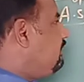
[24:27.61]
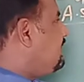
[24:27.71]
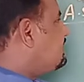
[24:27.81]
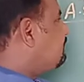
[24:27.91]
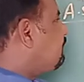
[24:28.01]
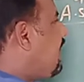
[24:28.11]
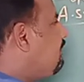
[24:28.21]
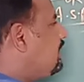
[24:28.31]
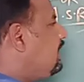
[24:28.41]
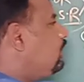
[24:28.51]
Whereas
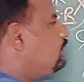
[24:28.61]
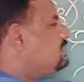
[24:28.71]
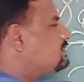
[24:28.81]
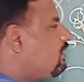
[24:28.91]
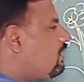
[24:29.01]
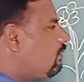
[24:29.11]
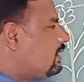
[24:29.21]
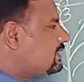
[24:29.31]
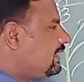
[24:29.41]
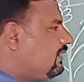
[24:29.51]
flower alone is called
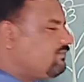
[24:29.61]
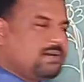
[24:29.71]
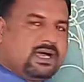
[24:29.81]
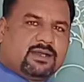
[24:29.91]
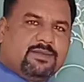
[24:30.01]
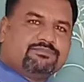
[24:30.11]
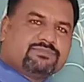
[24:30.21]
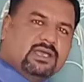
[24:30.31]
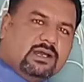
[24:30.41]
what kind of part?